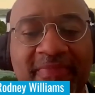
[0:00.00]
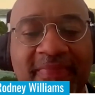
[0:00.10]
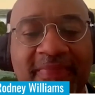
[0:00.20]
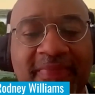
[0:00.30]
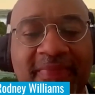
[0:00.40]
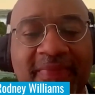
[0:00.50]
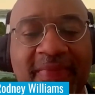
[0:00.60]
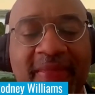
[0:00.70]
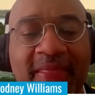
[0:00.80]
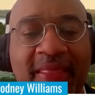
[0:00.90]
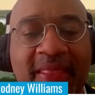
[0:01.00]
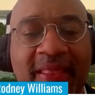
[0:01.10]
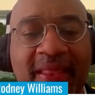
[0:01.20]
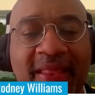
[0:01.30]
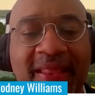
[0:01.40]

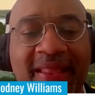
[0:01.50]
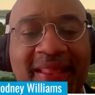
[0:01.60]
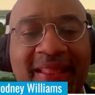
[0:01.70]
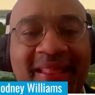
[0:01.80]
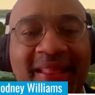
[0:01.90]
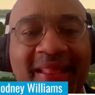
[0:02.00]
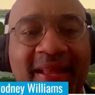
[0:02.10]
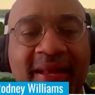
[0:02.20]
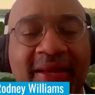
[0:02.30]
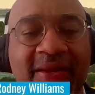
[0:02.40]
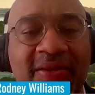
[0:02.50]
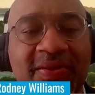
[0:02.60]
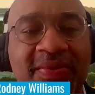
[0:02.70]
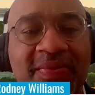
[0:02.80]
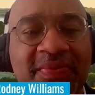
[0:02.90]

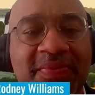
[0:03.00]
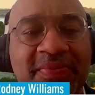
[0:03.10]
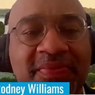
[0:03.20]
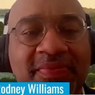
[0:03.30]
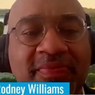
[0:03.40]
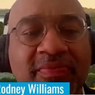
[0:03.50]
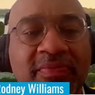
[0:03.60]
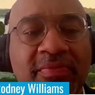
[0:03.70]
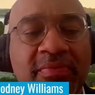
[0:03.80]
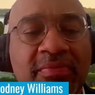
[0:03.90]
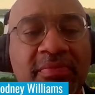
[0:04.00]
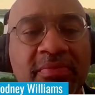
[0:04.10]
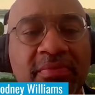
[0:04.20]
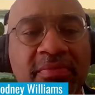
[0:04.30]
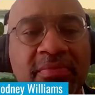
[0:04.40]

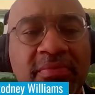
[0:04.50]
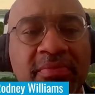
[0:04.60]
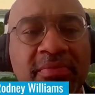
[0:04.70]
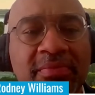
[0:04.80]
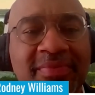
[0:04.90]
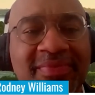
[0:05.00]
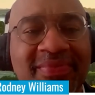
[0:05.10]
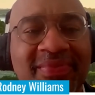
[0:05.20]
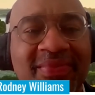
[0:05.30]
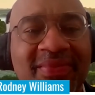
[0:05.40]
No words are spoken by the person on screen.